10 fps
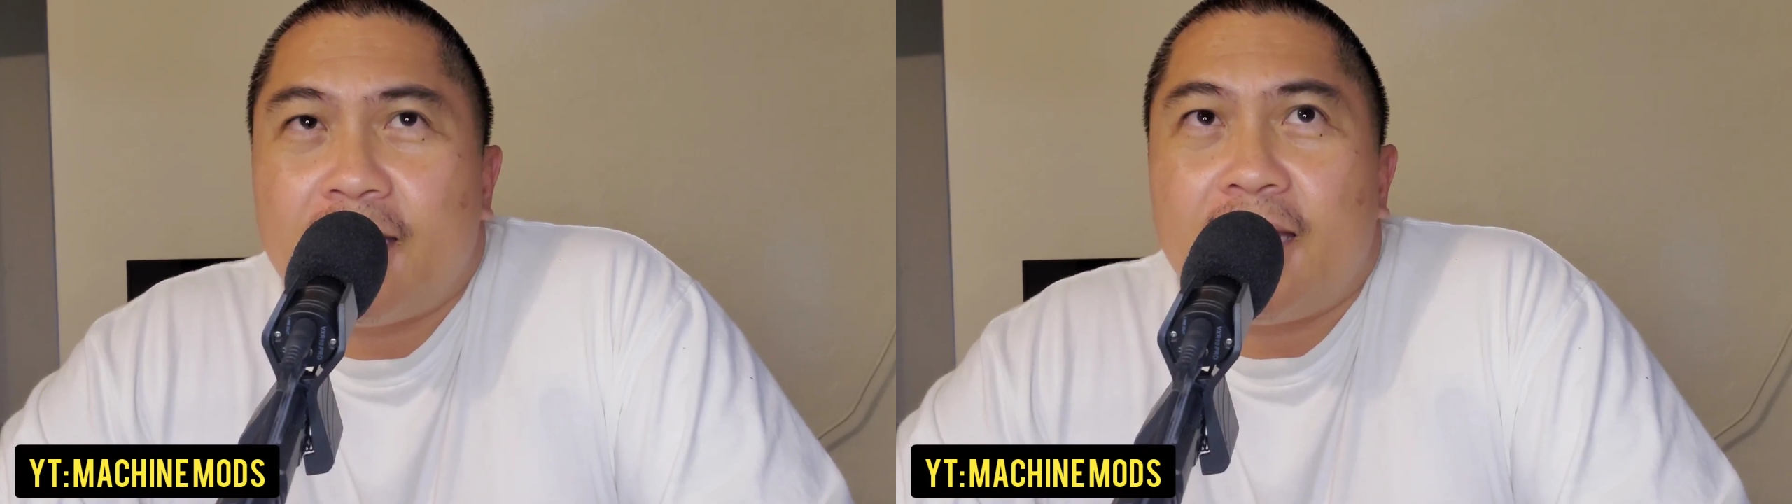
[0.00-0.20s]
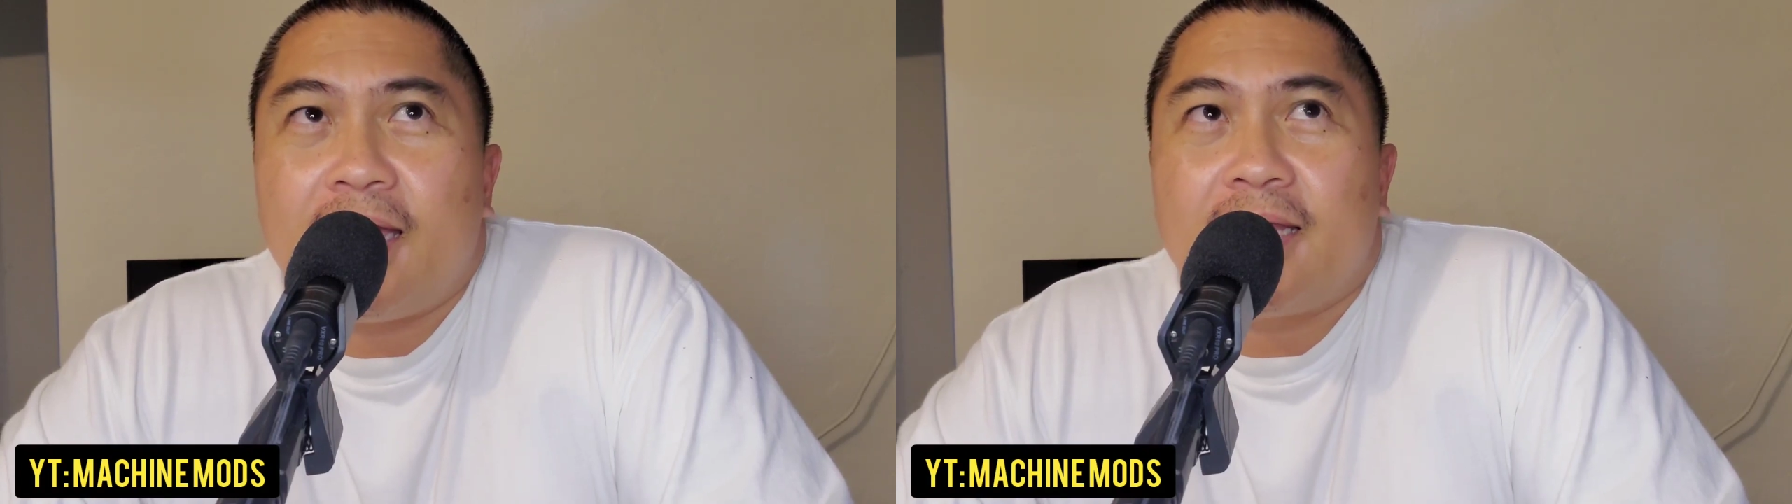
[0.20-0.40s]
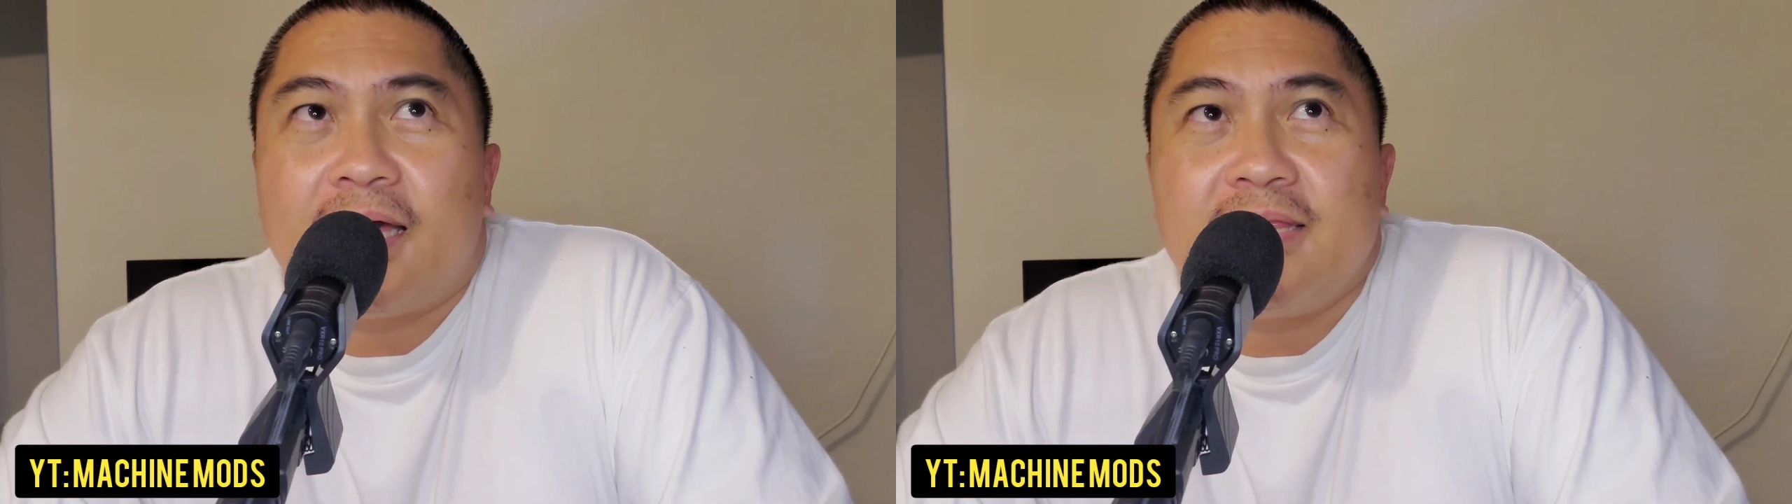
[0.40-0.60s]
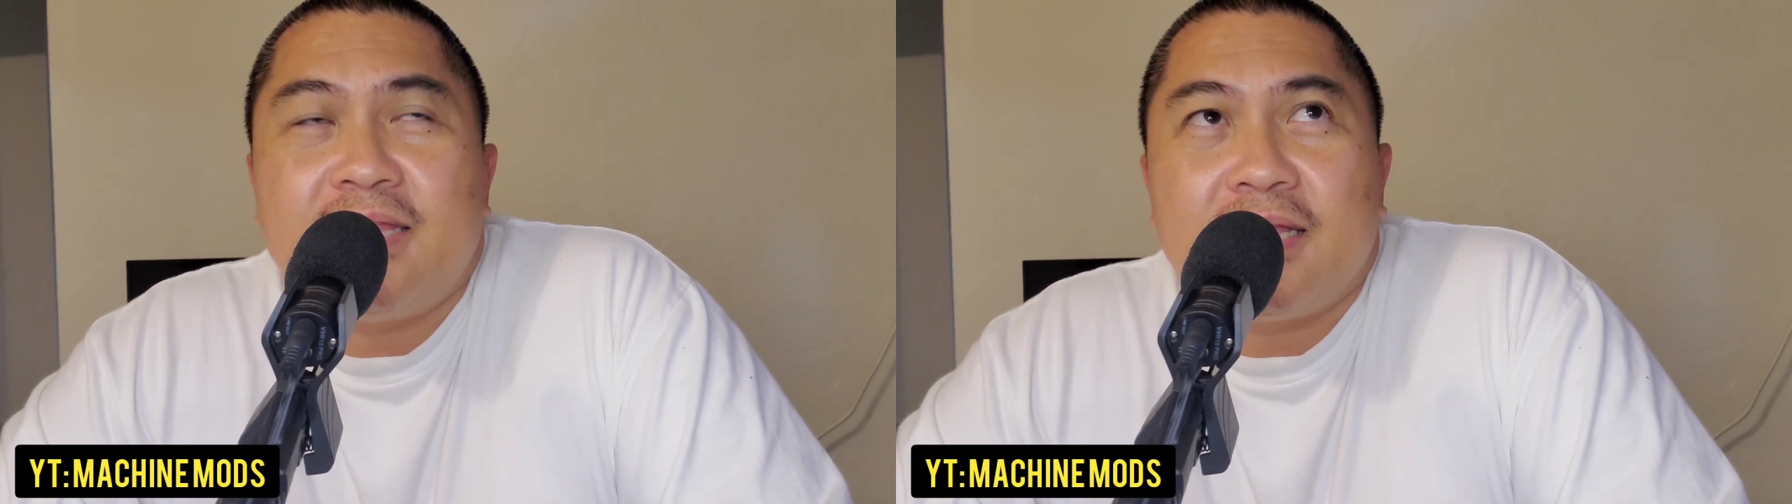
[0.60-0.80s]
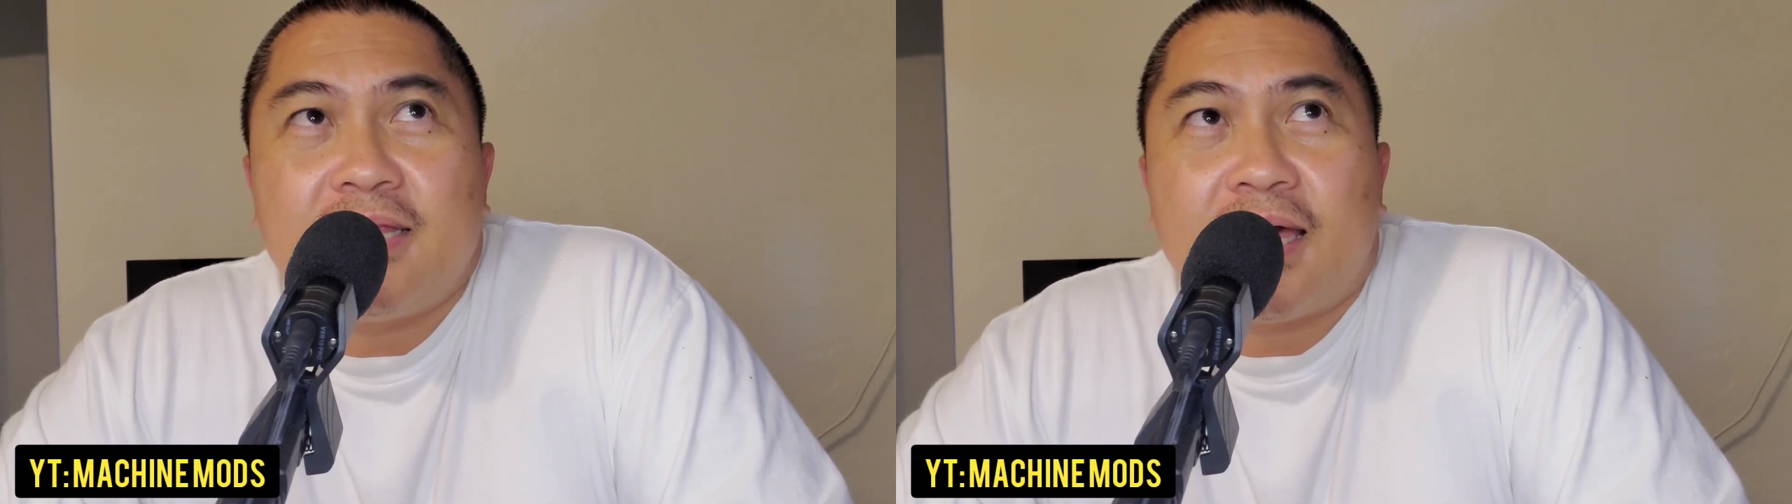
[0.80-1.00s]
And I
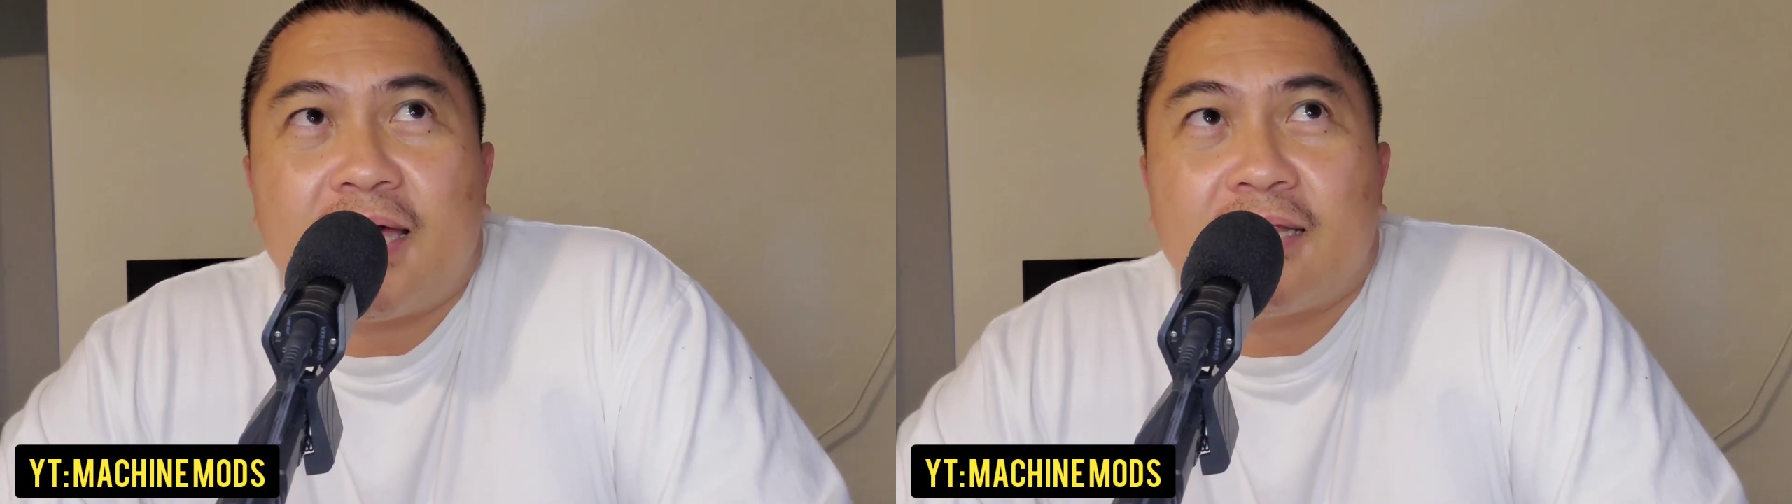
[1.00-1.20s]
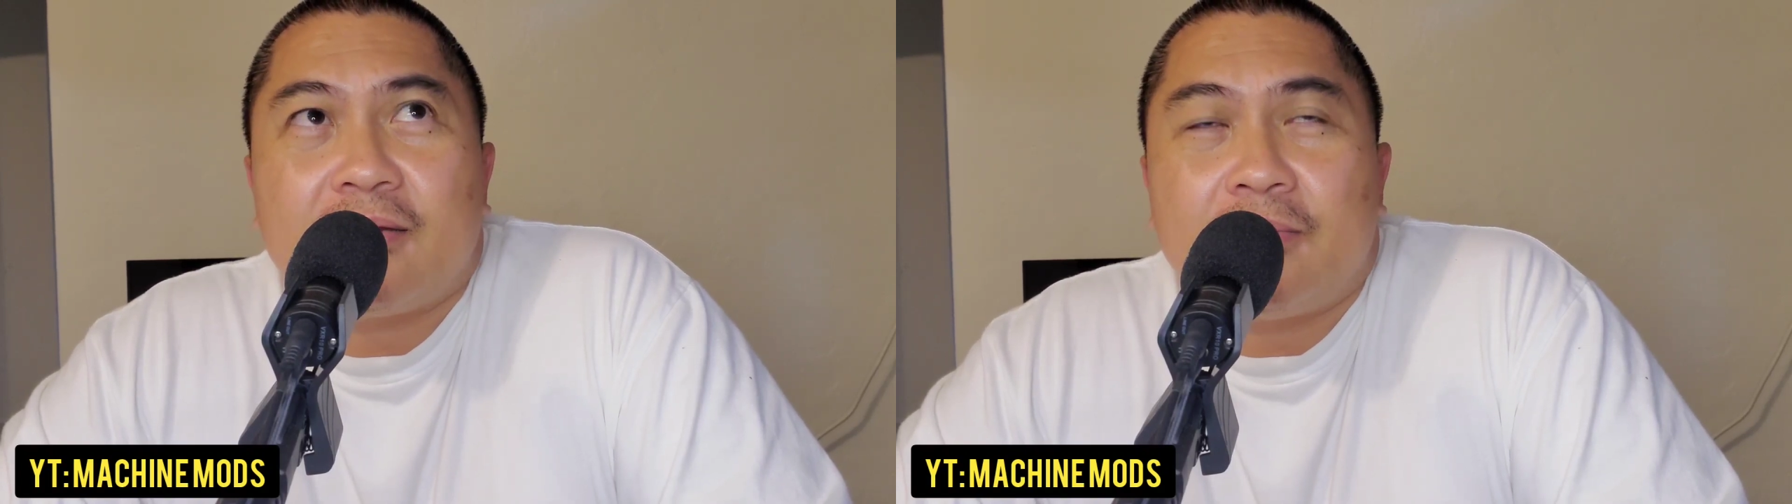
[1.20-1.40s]
did that.